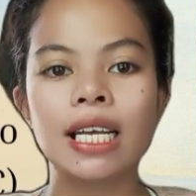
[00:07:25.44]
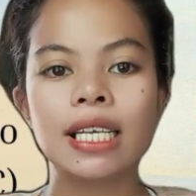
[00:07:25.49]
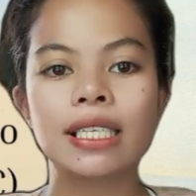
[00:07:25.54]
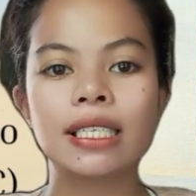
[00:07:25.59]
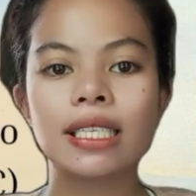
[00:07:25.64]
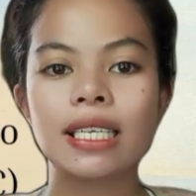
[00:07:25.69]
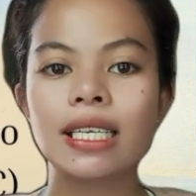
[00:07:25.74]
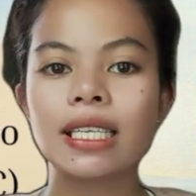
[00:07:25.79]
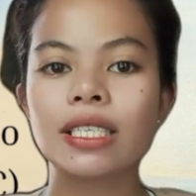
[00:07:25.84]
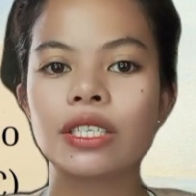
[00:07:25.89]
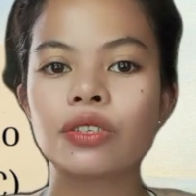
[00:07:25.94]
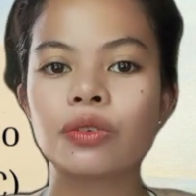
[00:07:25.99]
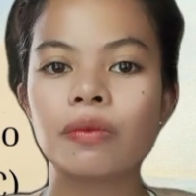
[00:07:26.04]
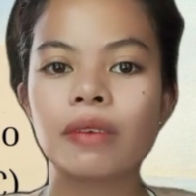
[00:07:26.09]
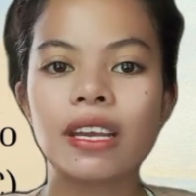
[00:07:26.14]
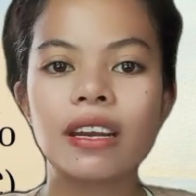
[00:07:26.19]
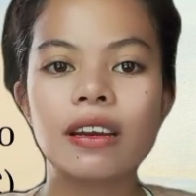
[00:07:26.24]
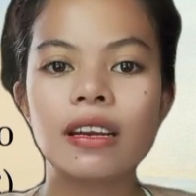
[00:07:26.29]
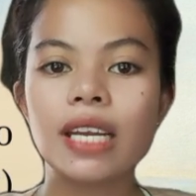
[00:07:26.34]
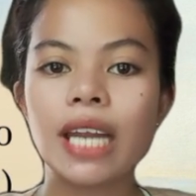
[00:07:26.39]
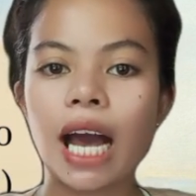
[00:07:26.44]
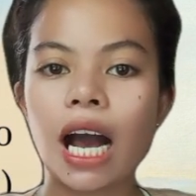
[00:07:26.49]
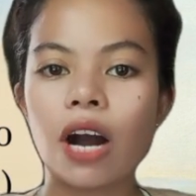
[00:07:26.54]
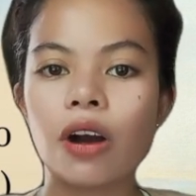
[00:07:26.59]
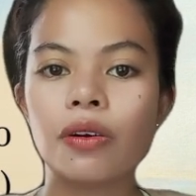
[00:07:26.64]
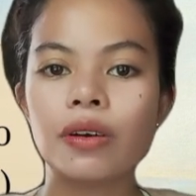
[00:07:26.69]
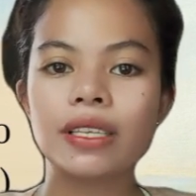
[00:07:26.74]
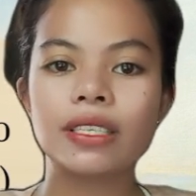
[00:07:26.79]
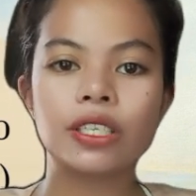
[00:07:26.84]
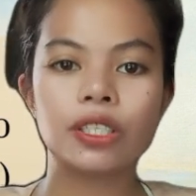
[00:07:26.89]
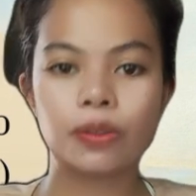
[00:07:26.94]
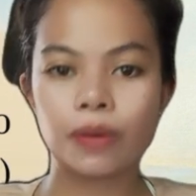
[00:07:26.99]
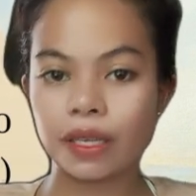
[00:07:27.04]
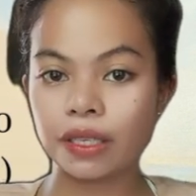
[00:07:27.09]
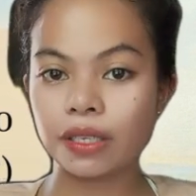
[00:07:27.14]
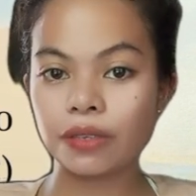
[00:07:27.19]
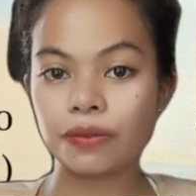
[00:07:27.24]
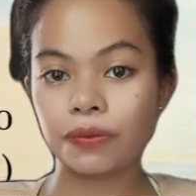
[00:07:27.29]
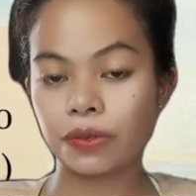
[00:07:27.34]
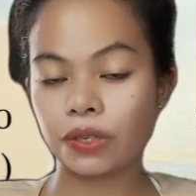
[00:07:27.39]
Since we are now in the
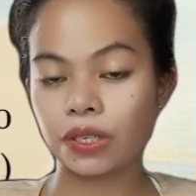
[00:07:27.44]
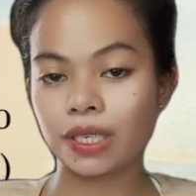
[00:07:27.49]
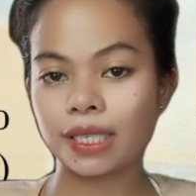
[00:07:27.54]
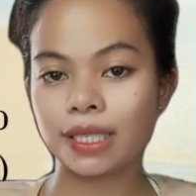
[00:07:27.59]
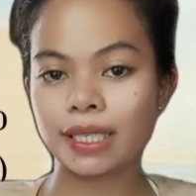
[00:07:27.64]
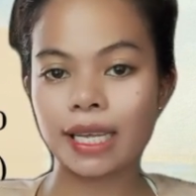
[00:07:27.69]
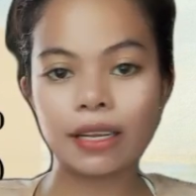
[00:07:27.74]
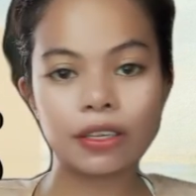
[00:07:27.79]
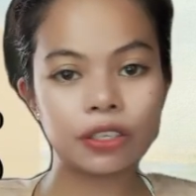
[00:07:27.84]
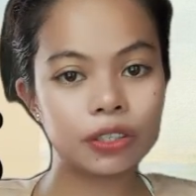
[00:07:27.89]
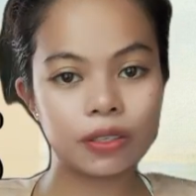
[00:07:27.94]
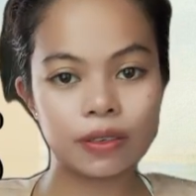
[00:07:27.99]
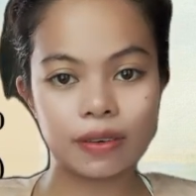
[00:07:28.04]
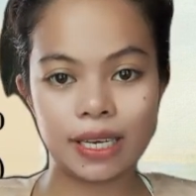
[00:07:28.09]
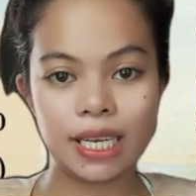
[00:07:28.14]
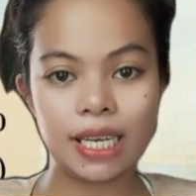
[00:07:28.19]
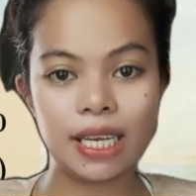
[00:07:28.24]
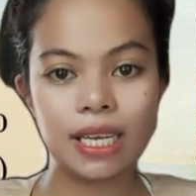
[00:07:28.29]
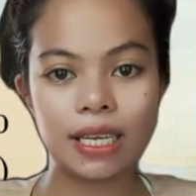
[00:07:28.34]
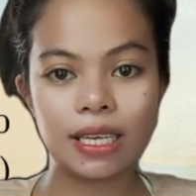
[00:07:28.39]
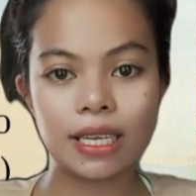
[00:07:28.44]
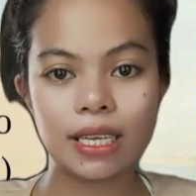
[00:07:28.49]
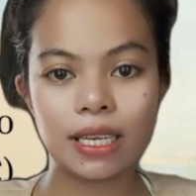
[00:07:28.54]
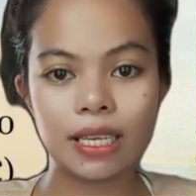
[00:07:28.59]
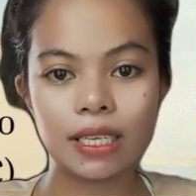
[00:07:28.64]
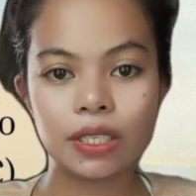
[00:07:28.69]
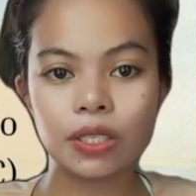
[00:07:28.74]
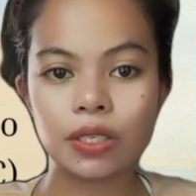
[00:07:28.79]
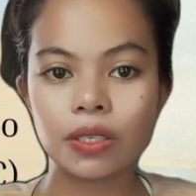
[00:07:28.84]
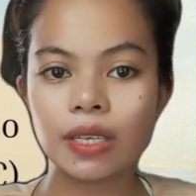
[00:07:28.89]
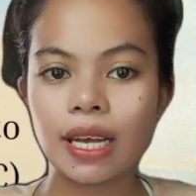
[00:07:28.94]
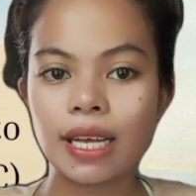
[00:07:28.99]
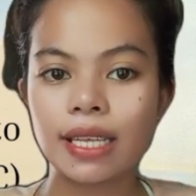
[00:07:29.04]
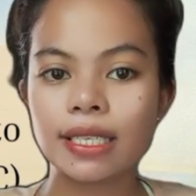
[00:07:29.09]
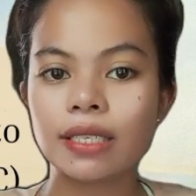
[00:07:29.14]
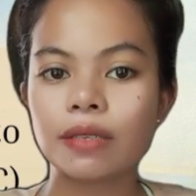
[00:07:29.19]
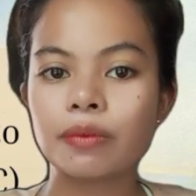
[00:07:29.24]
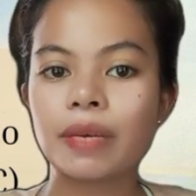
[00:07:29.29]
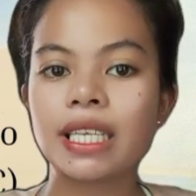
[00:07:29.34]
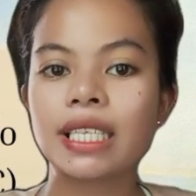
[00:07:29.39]
21st century,
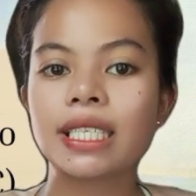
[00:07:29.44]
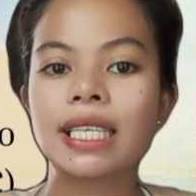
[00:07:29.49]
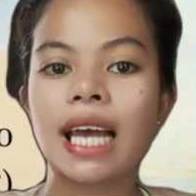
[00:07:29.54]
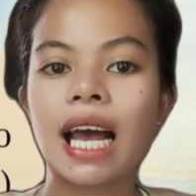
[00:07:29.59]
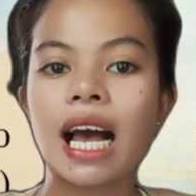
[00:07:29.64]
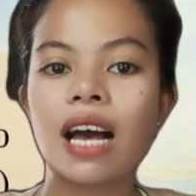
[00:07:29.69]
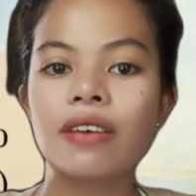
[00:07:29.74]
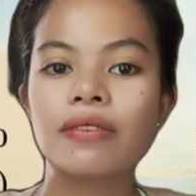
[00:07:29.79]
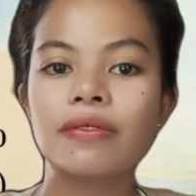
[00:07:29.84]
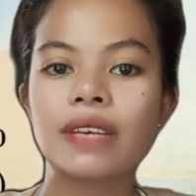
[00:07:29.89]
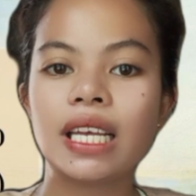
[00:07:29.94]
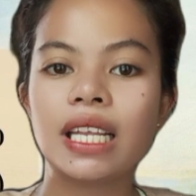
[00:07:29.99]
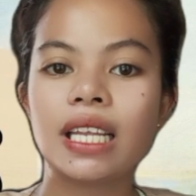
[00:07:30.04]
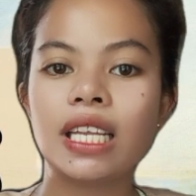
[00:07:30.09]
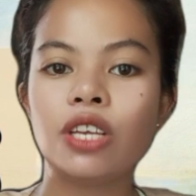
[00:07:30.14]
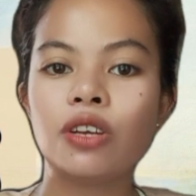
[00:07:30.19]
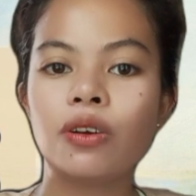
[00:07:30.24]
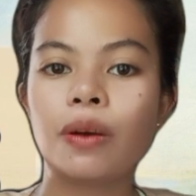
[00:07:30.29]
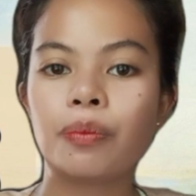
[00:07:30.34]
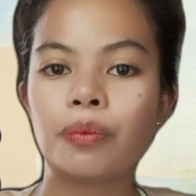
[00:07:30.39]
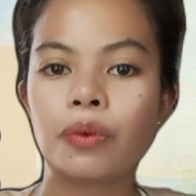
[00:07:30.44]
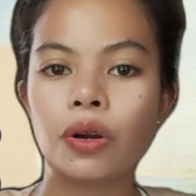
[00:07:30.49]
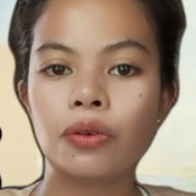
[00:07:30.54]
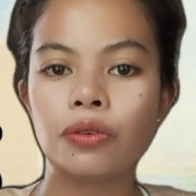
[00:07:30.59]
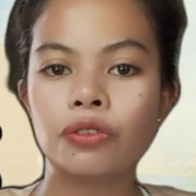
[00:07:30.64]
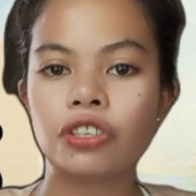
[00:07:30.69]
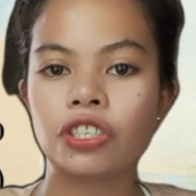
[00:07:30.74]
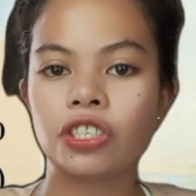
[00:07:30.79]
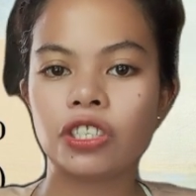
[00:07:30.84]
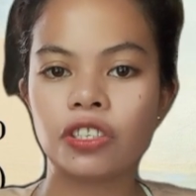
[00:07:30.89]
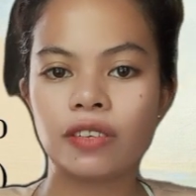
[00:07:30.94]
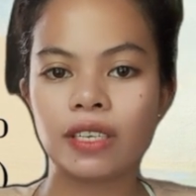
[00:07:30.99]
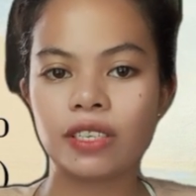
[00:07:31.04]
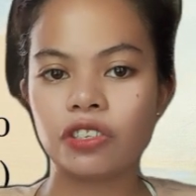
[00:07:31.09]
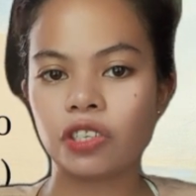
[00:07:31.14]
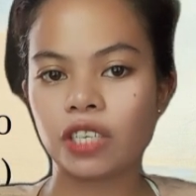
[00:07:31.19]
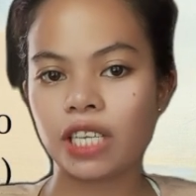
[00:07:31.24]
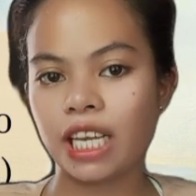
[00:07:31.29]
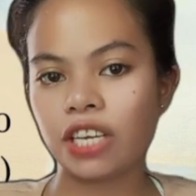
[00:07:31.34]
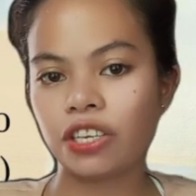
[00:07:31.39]
students must have a new approach to
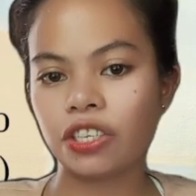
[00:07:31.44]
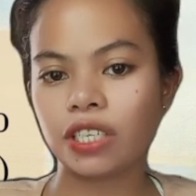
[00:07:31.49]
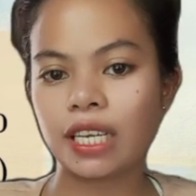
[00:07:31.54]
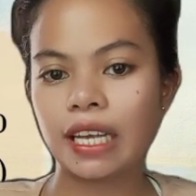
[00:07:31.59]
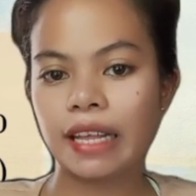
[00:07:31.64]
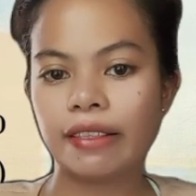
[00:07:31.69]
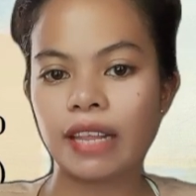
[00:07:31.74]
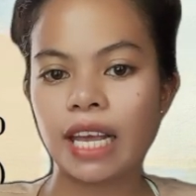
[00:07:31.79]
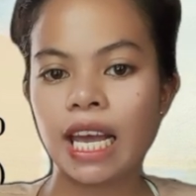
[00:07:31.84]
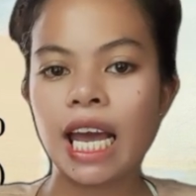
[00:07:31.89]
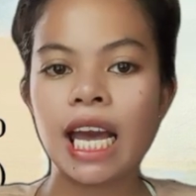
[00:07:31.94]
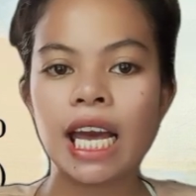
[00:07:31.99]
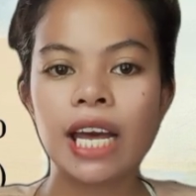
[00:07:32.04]
education.